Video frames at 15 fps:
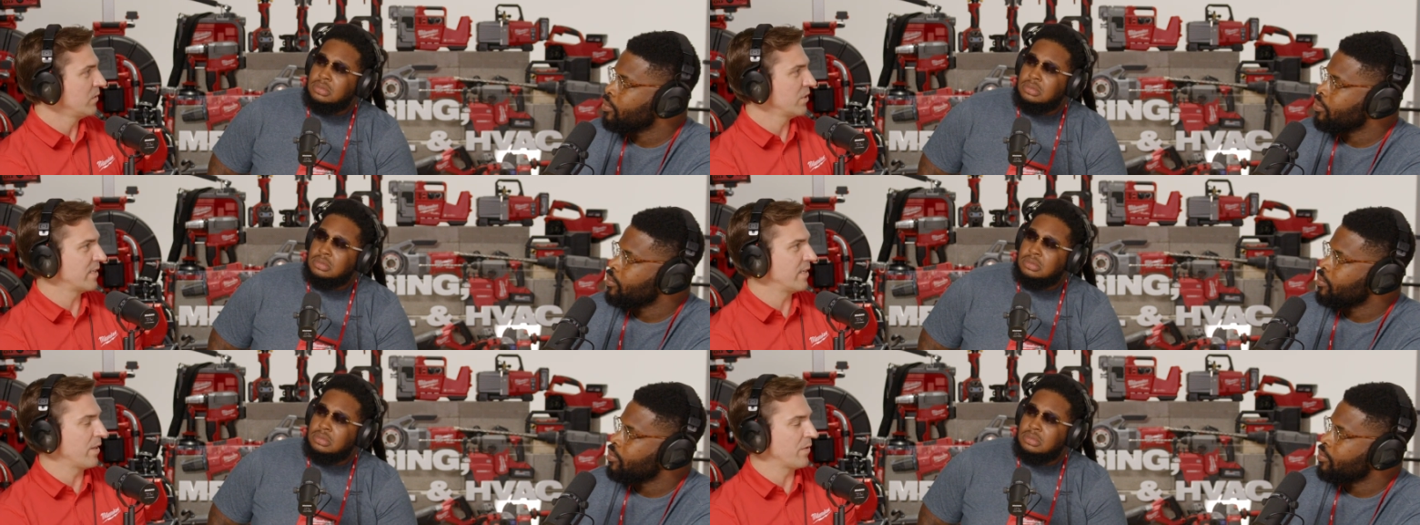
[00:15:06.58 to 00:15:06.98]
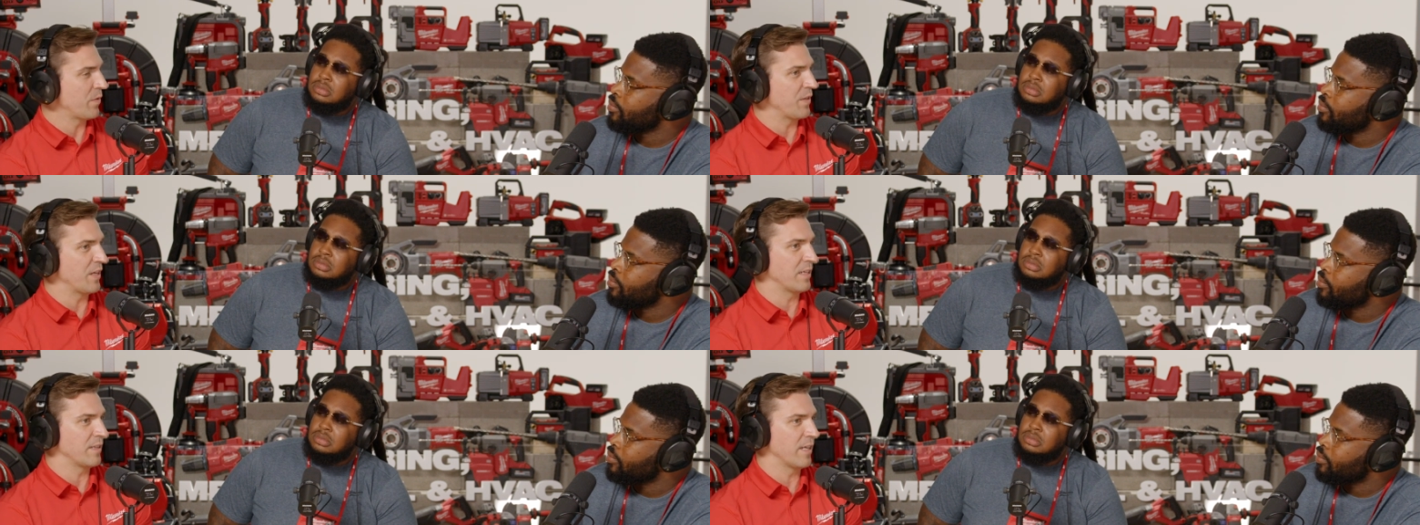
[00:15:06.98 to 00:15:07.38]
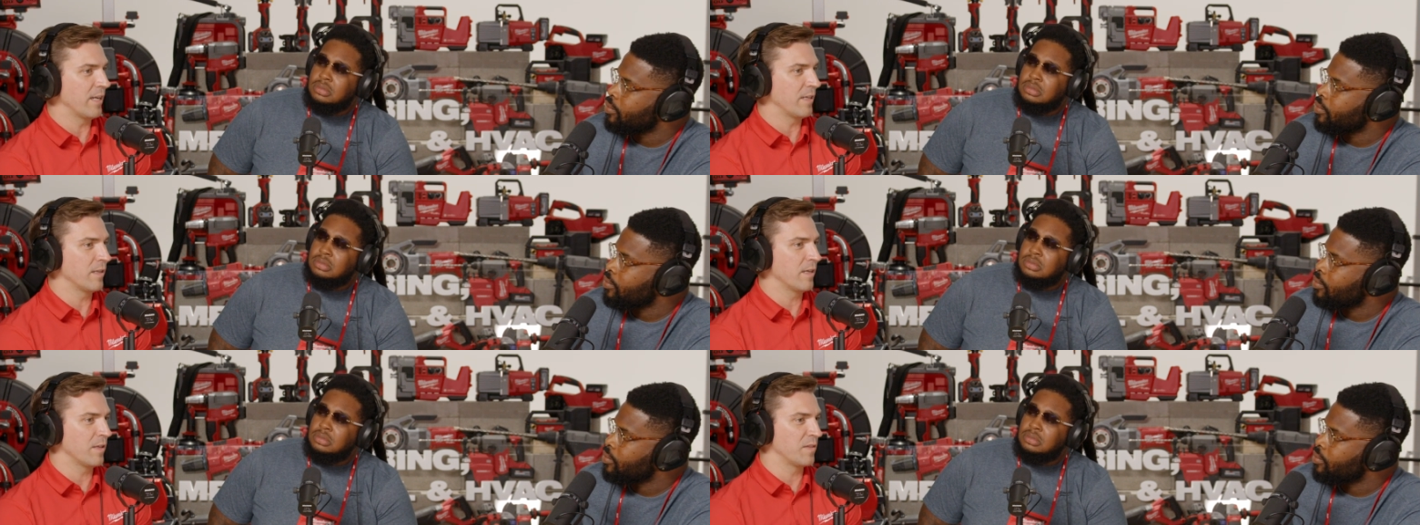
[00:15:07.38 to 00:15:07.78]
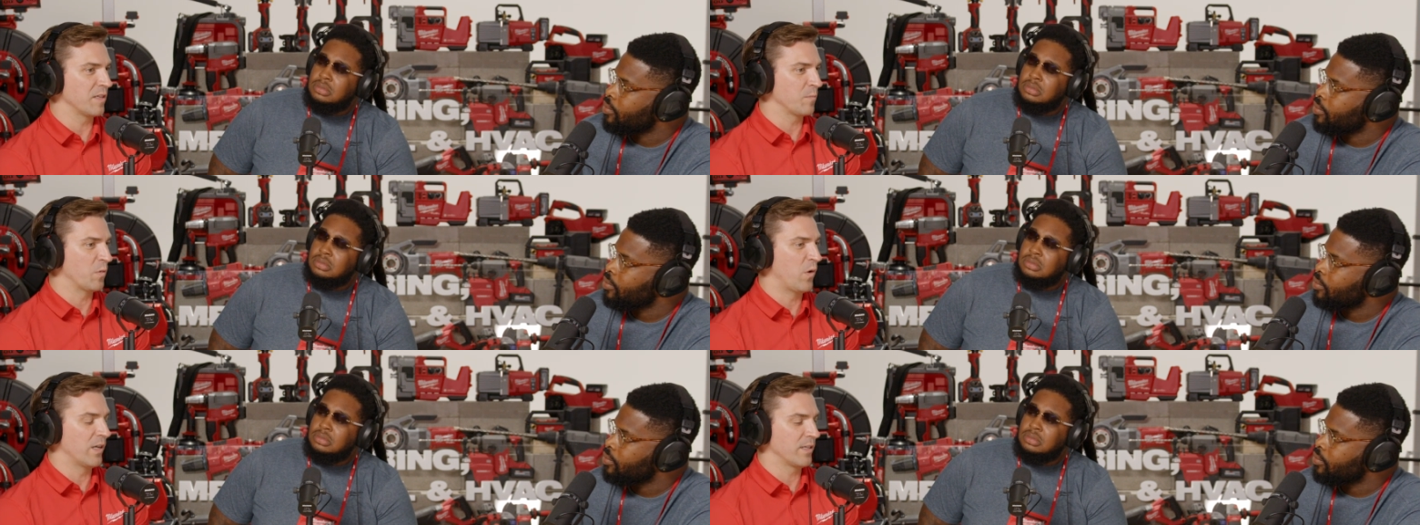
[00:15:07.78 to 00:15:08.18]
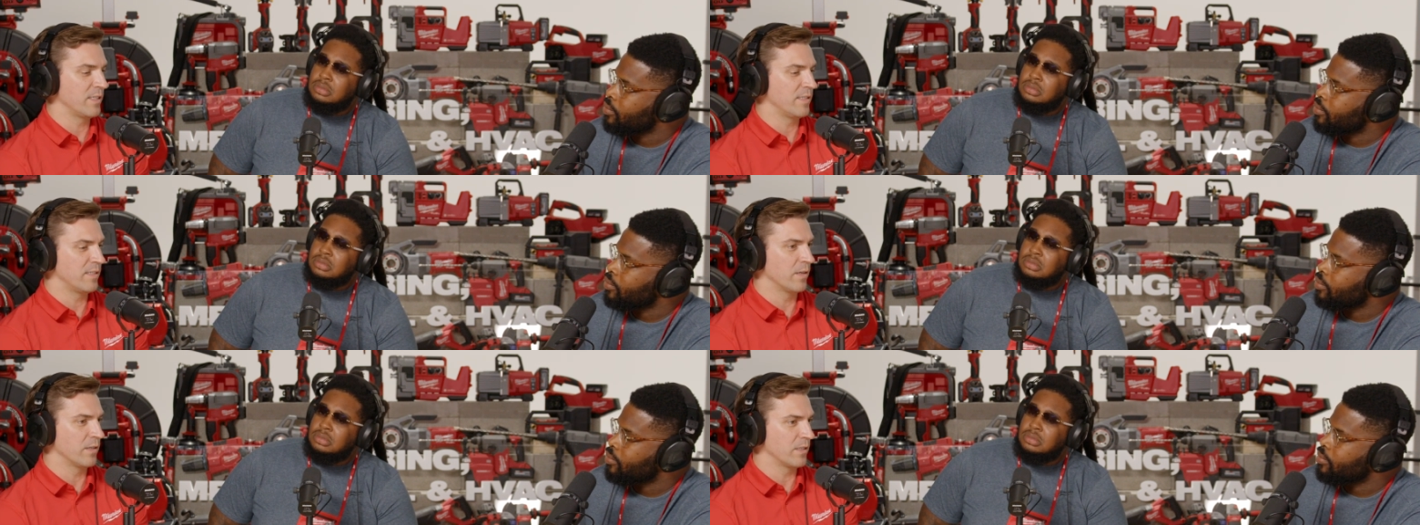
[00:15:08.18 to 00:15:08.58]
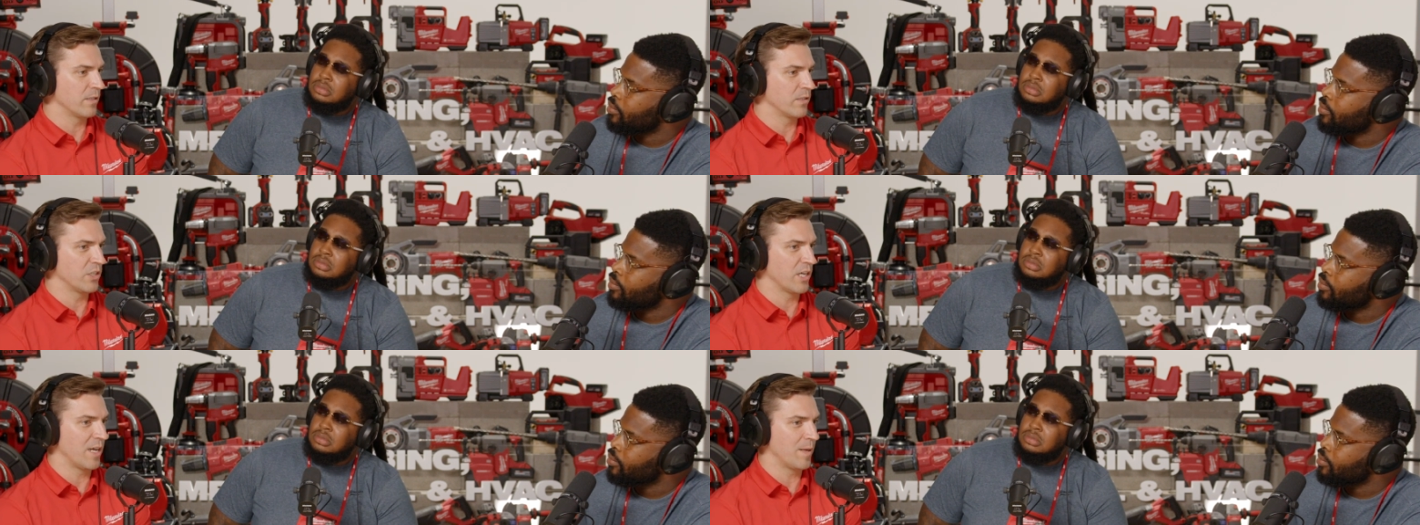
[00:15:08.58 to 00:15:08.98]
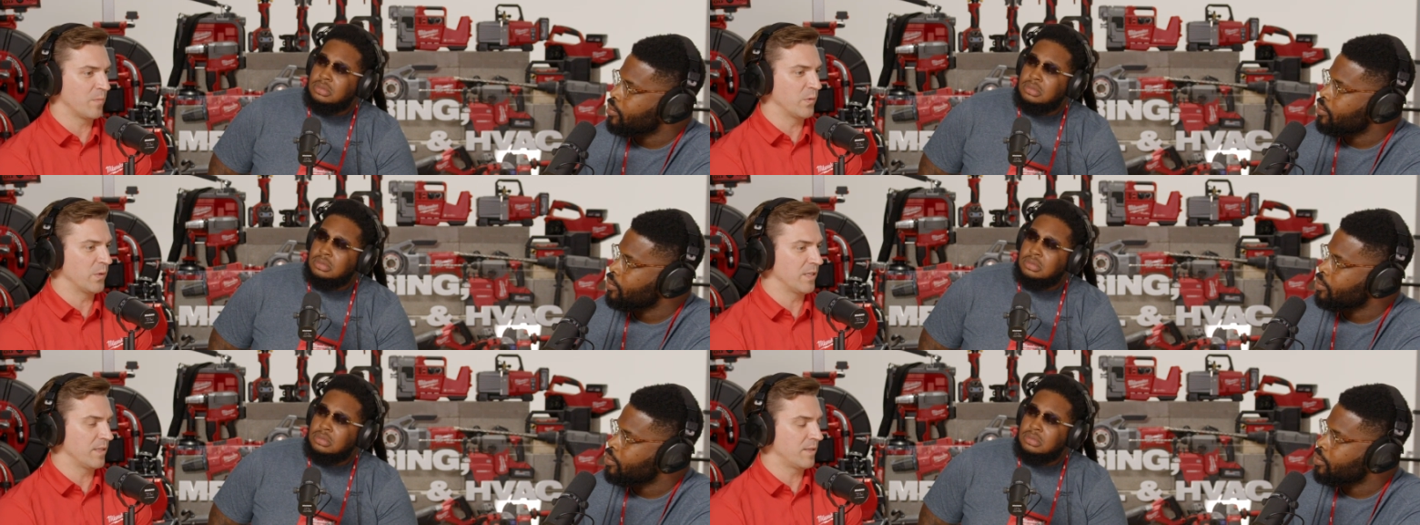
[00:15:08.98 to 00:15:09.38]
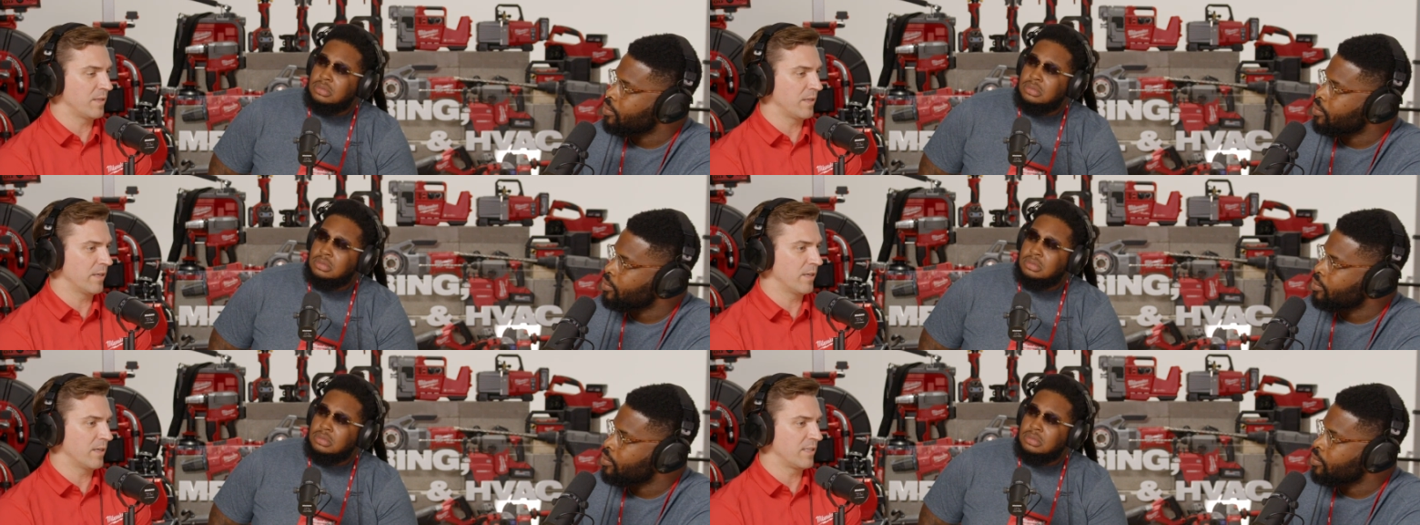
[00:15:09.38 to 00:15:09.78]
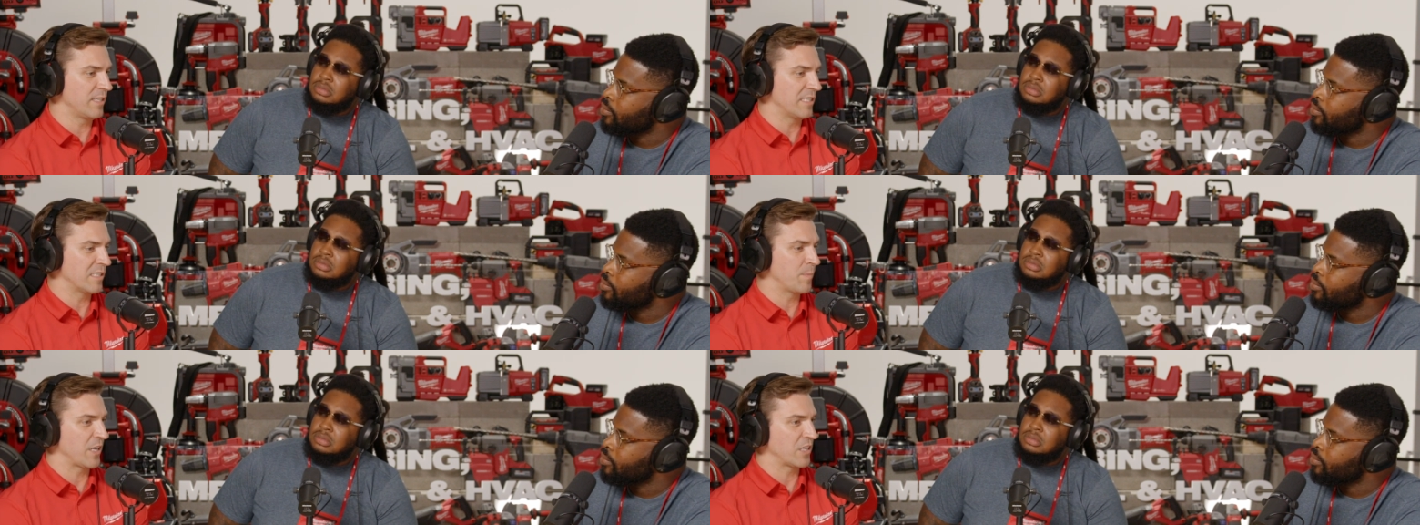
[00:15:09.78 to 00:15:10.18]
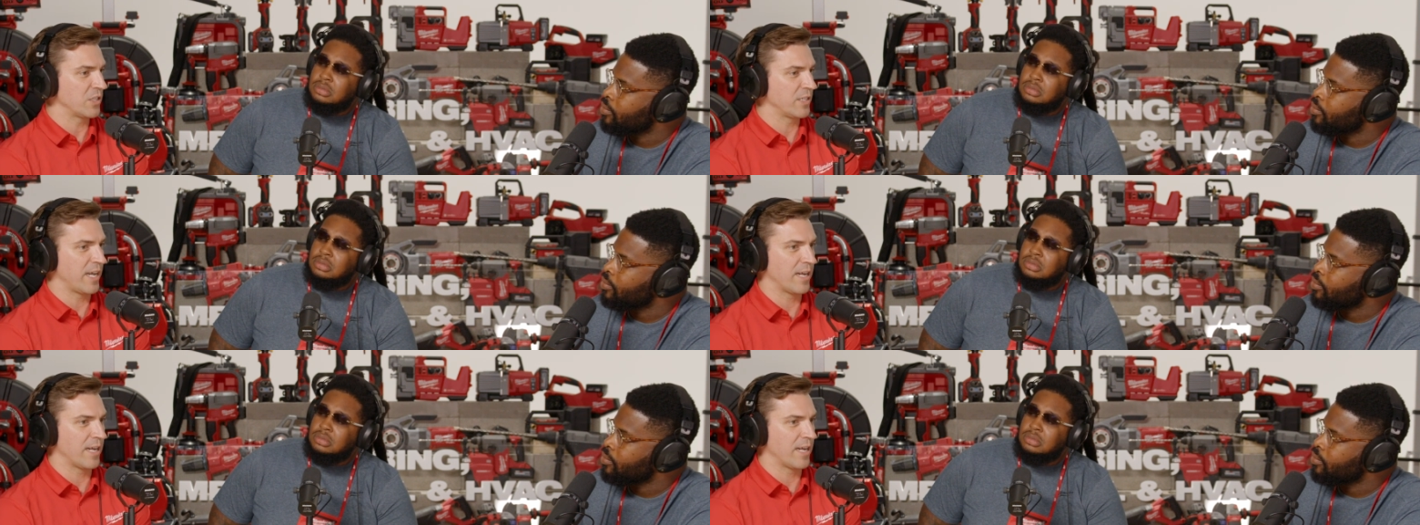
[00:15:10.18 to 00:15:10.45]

Speaker 1: just another thing that I, I, think Milwaukee's done a good job with uh, the inspection